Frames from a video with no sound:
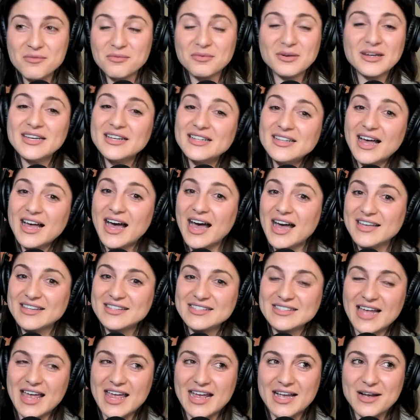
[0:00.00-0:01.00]
I
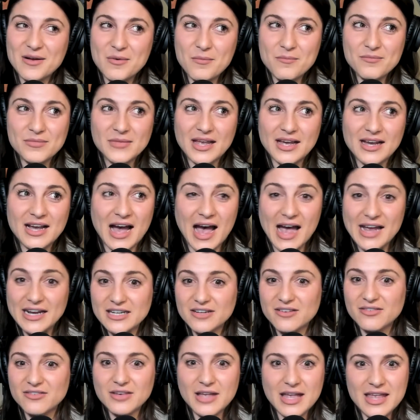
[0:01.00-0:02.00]
realized like
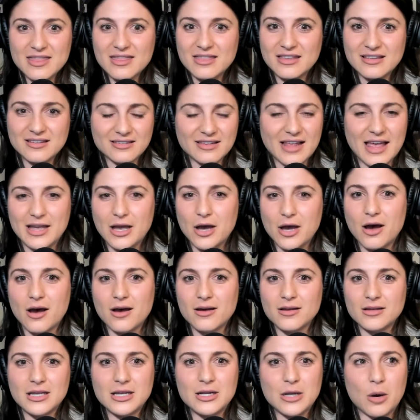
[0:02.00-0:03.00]
kind of in this like
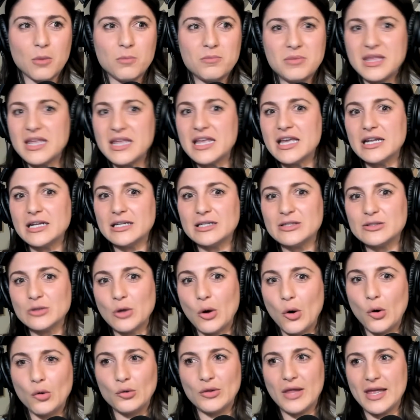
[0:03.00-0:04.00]
being an
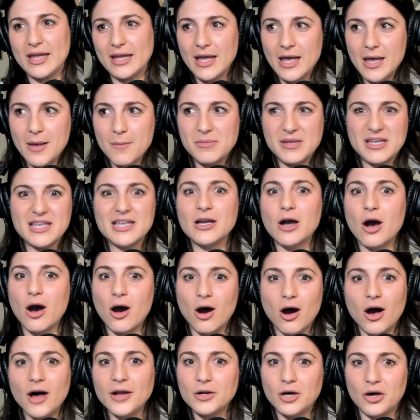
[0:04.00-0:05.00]
adult, like being
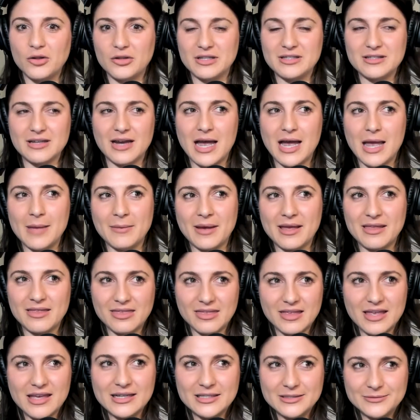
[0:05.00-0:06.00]
on all the time, I
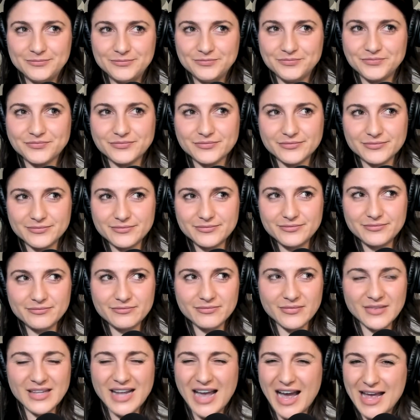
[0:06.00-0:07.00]
think
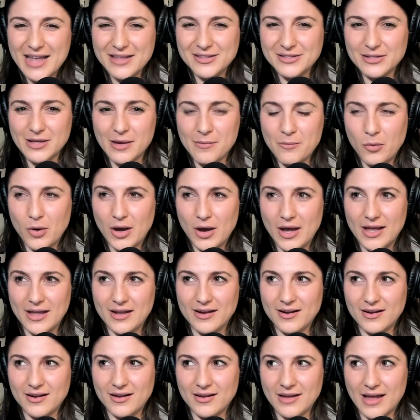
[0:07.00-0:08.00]
I
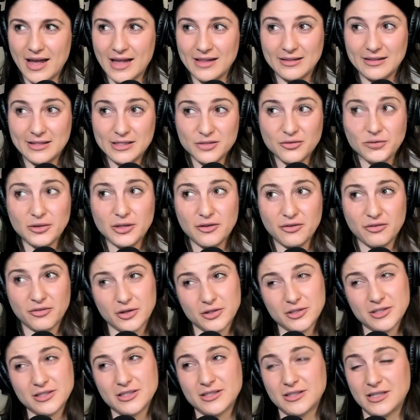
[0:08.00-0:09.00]
somewhat, at least for the
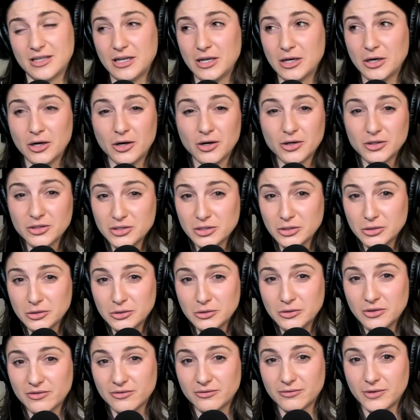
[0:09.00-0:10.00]
first year or
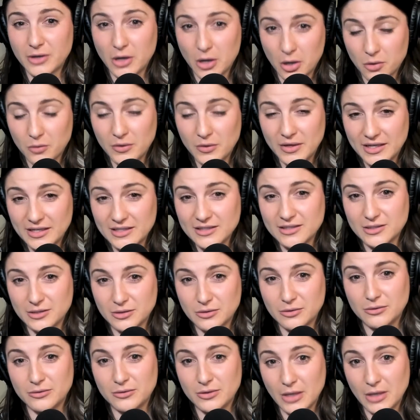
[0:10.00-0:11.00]
two of going
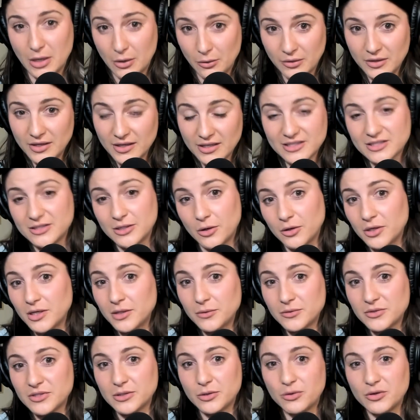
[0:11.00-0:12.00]
to yoga, because
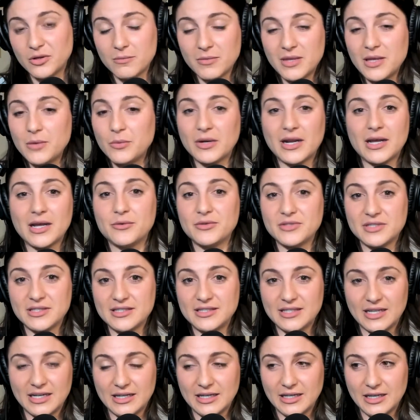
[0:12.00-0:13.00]
yoga was new to me when I was in
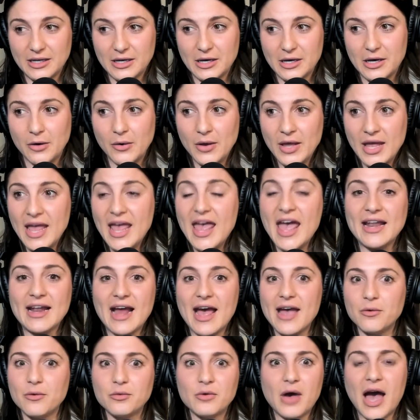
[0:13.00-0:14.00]
San Diego. And
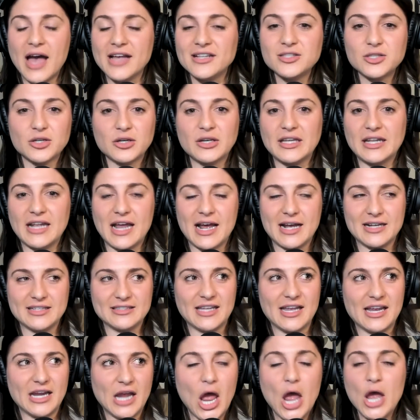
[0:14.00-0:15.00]
I took it
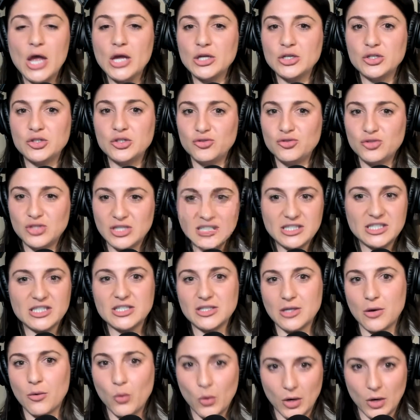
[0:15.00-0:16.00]
as like, this
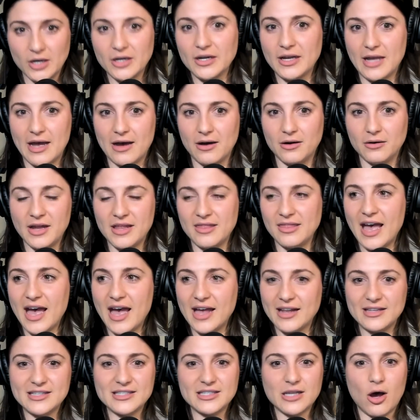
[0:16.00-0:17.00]
is a workout and
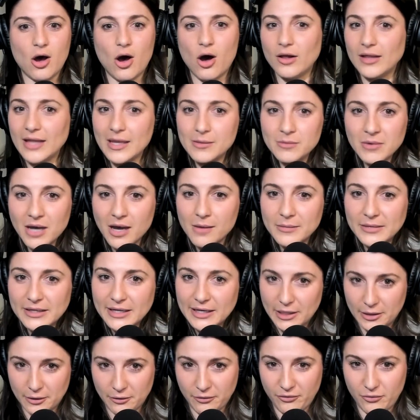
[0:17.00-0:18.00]
that is all I'm
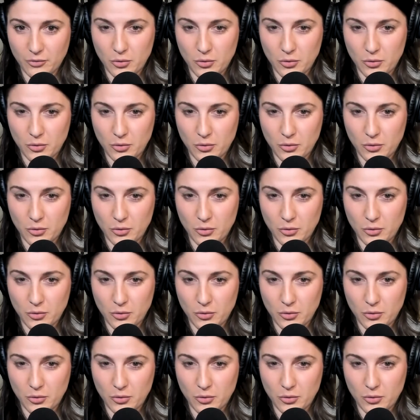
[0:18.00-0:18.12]
coming here